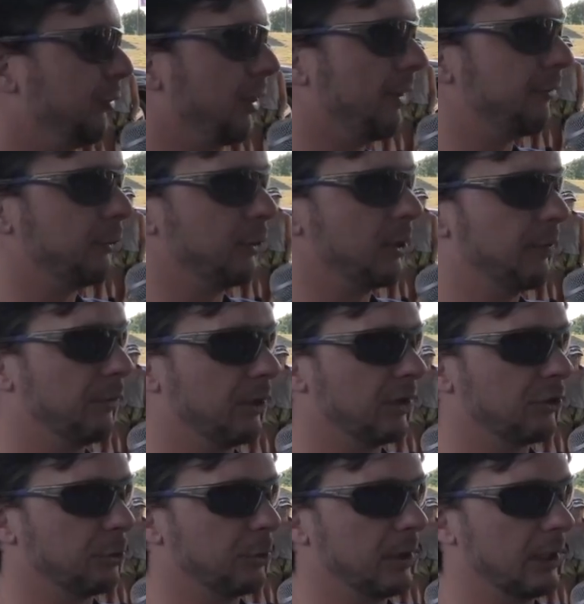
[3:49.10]
referee for
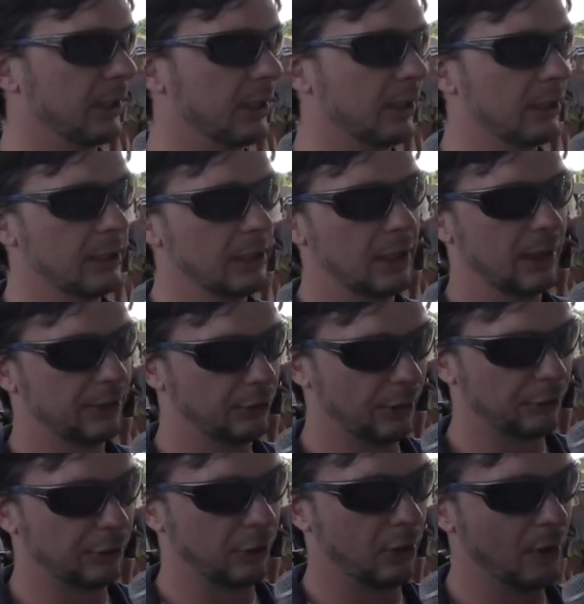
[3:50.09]
this weekend, so
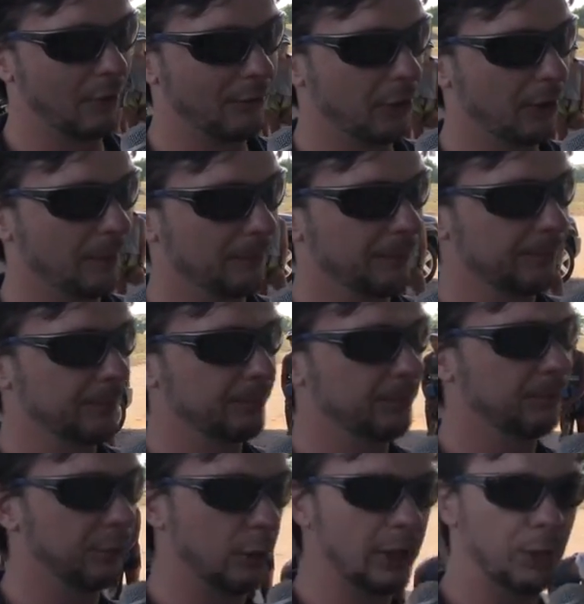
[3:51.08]
I'll turn it over him
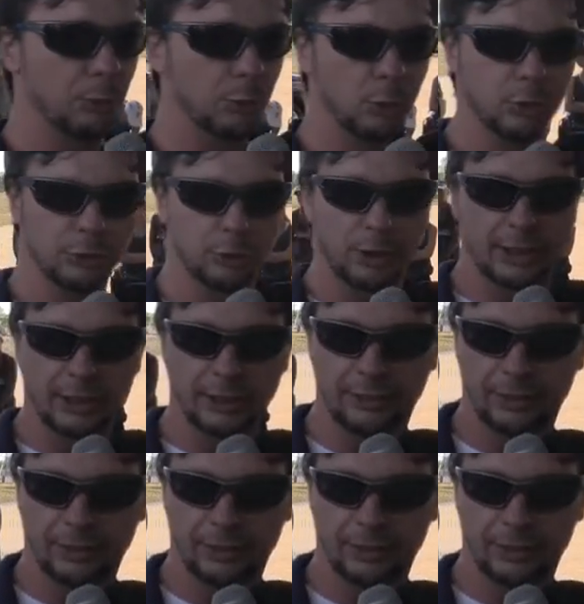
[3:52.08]
for any rules related